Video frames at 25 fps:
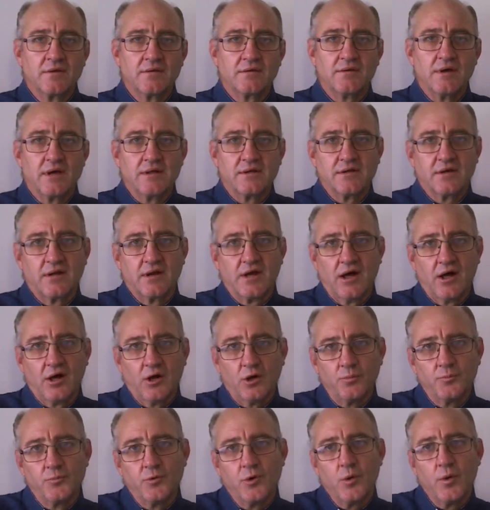that can
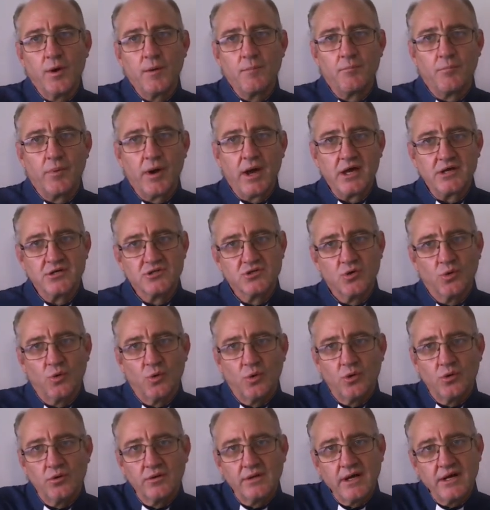help you embrace
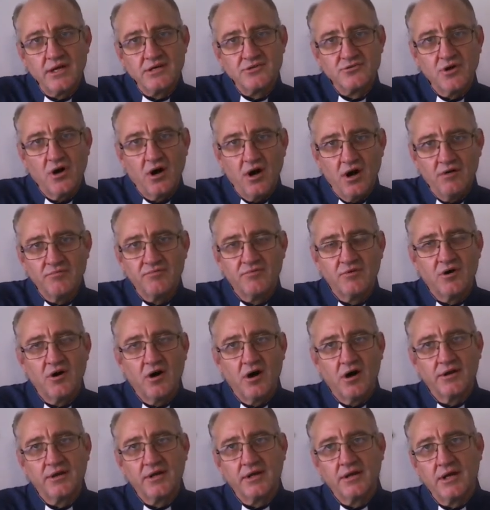all that is of
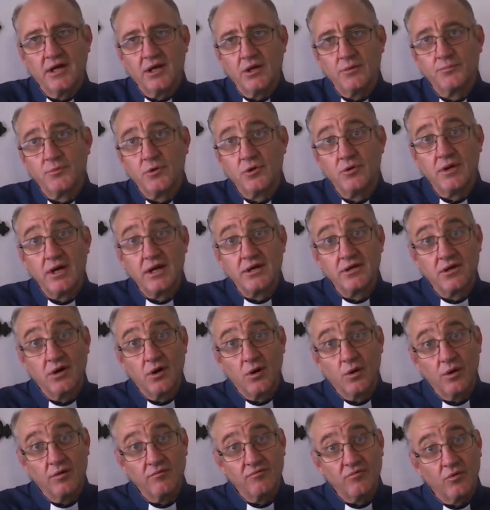God and help you let
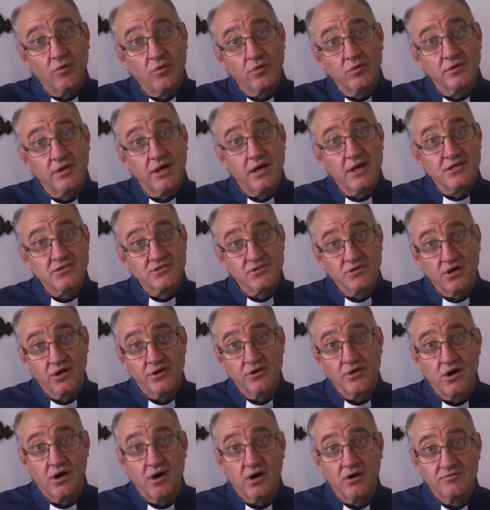go of all that is not
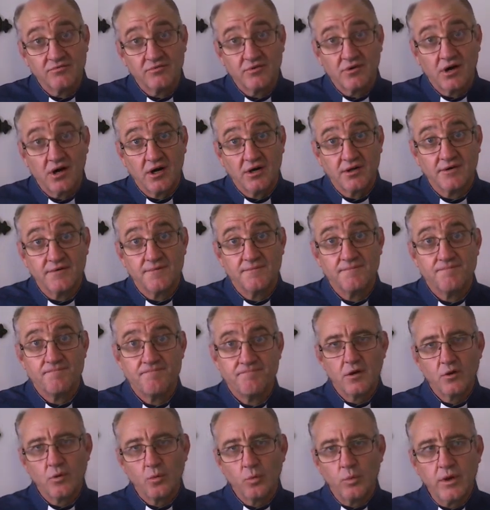of God.
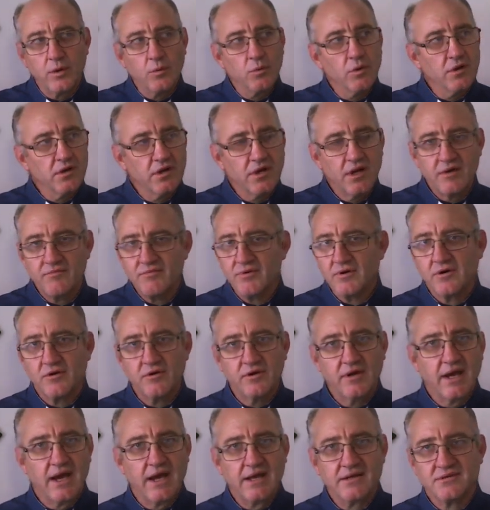we were never
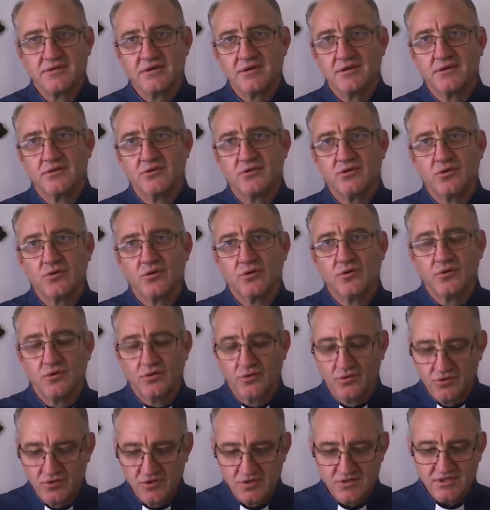created
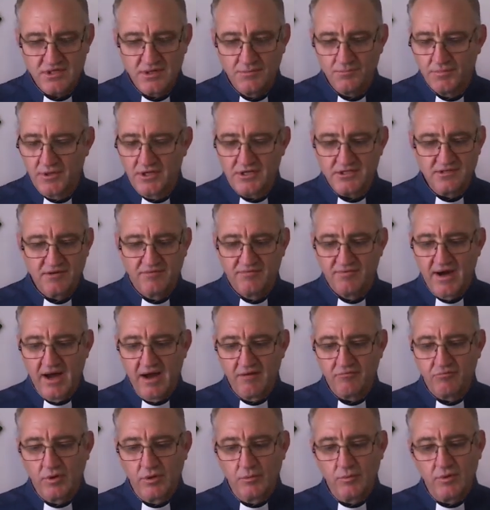to simply survive.
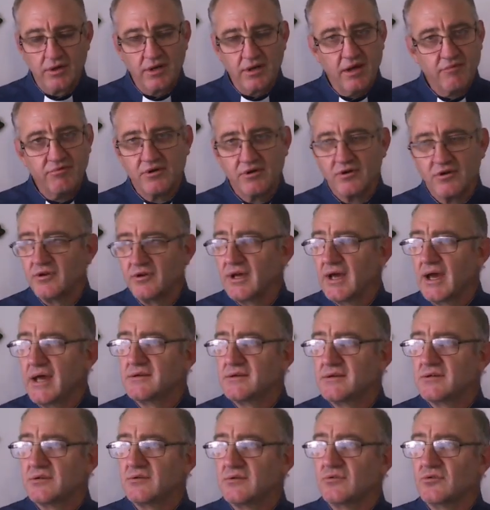We were never
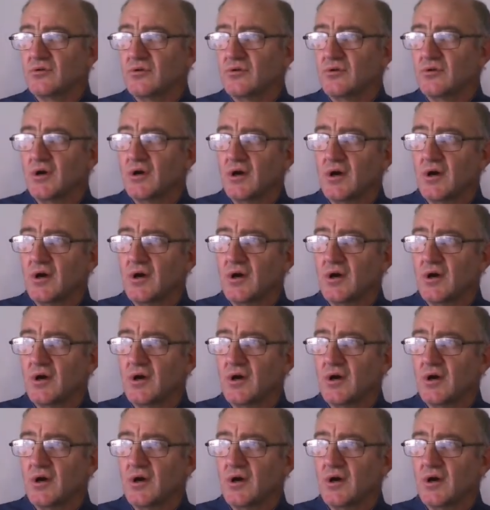created to